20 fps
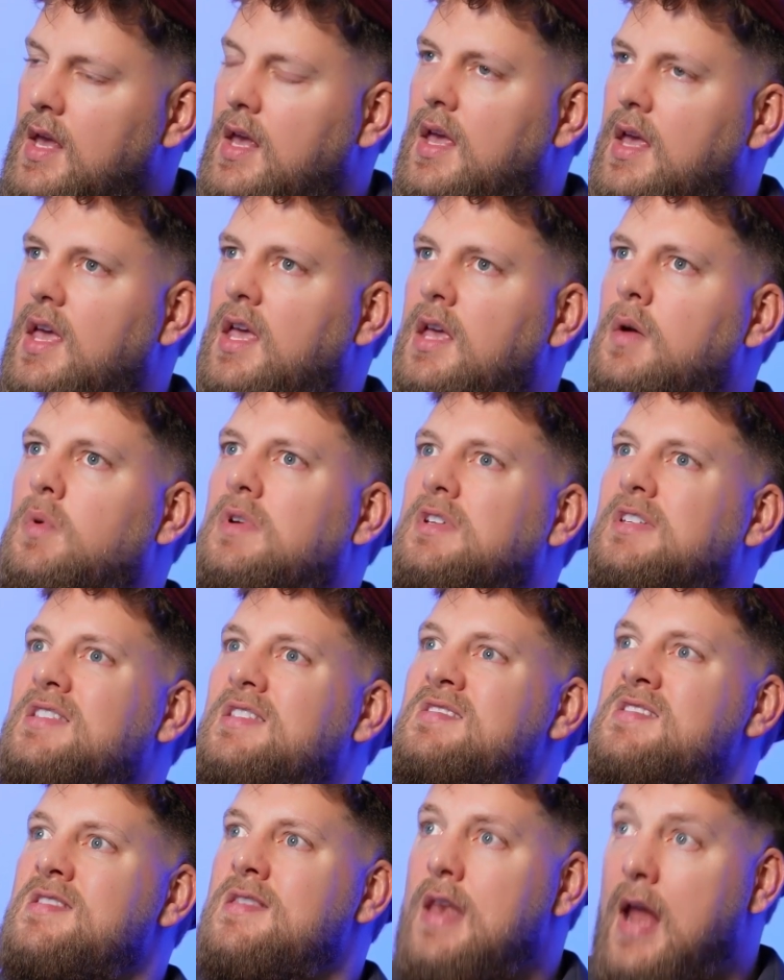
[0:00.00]
It was
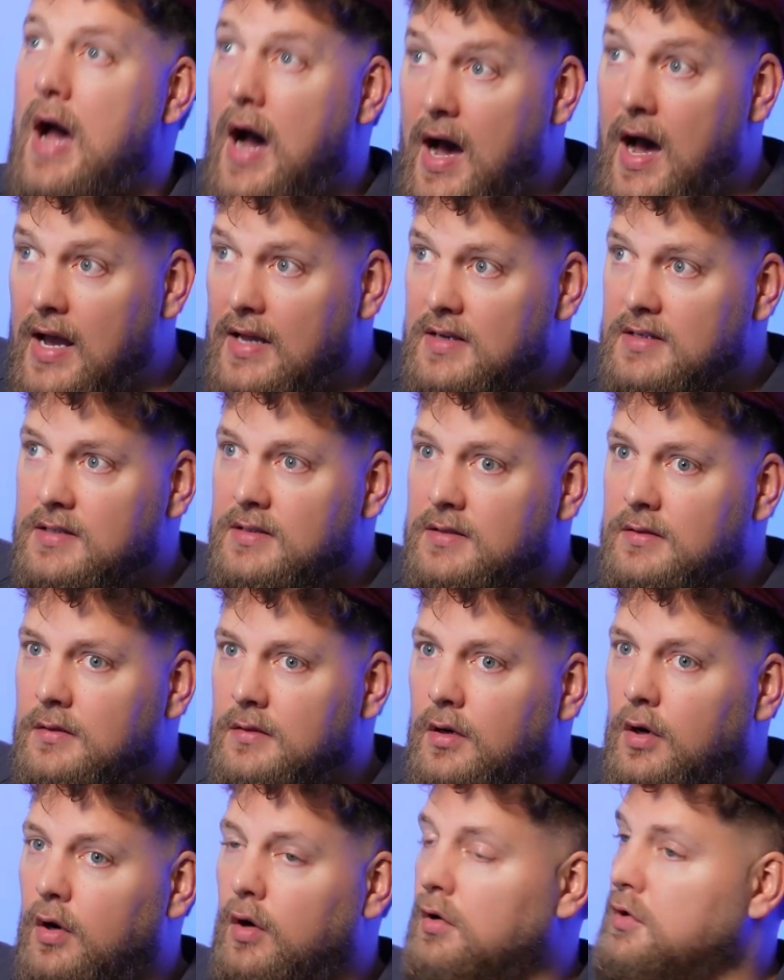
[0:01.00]
not
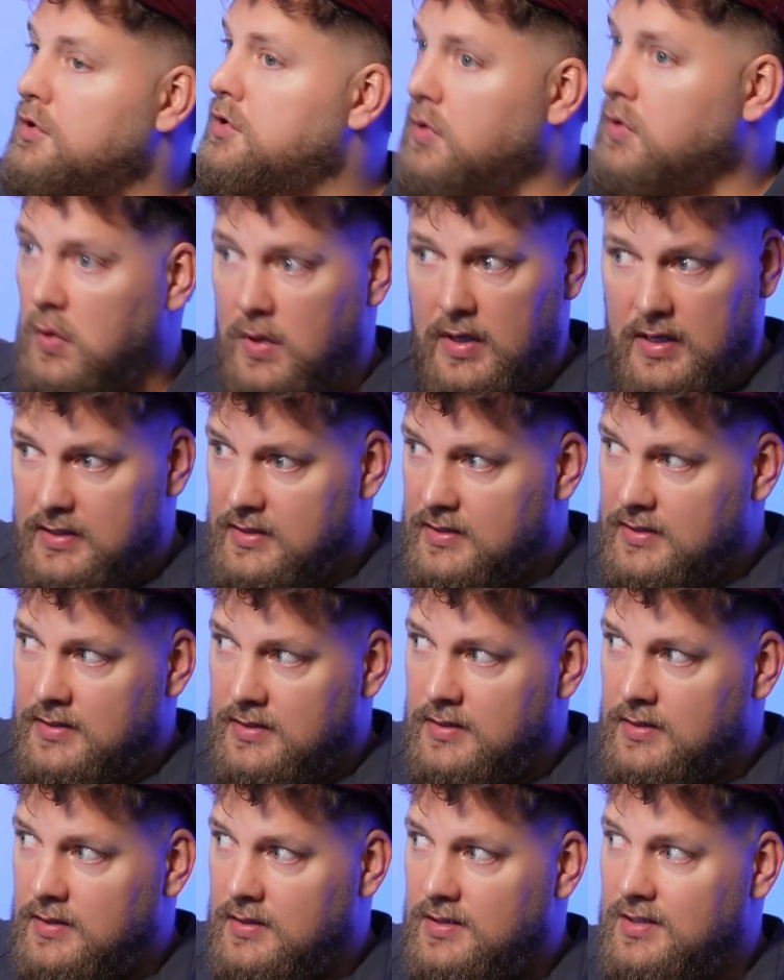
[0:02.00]
her
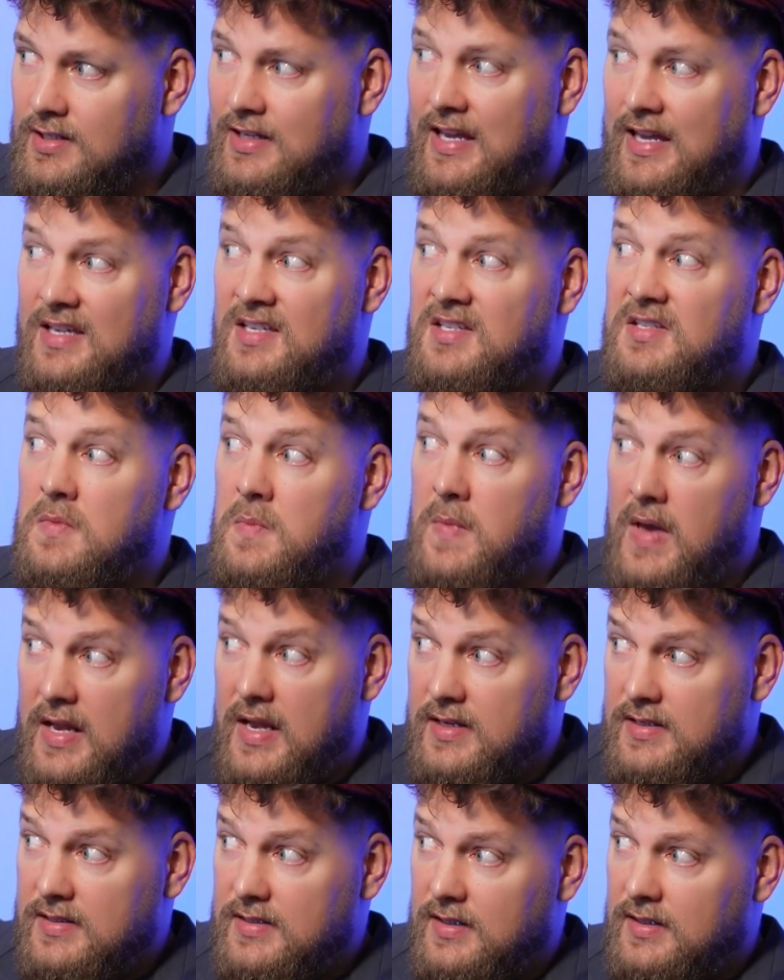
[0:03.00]
choice to get into
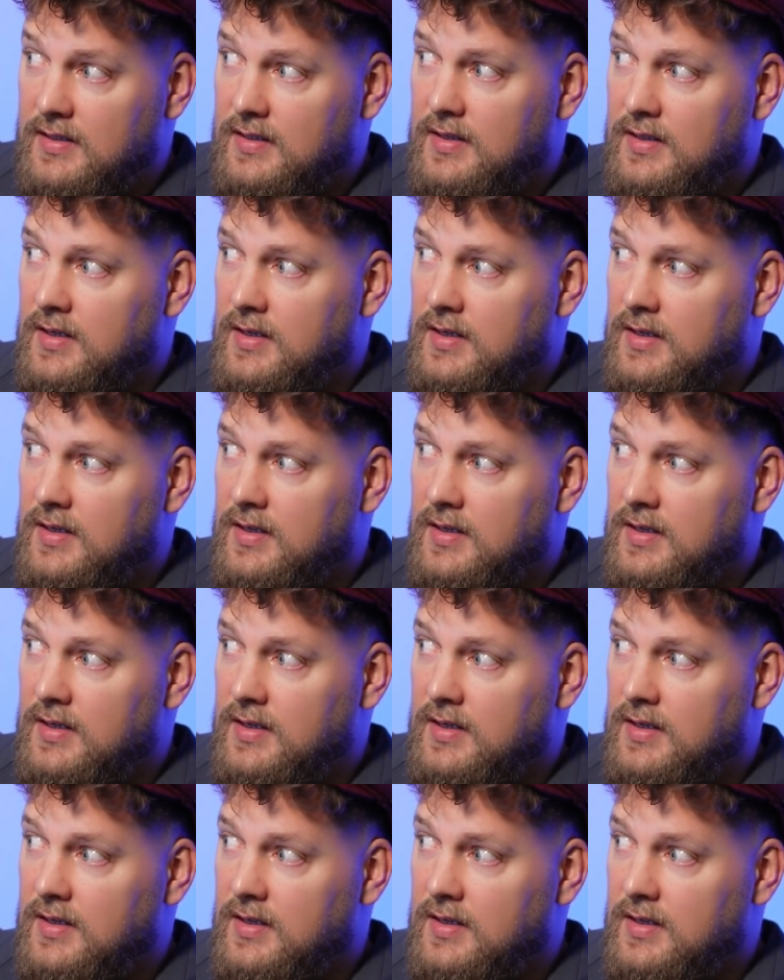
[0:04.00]
medicine,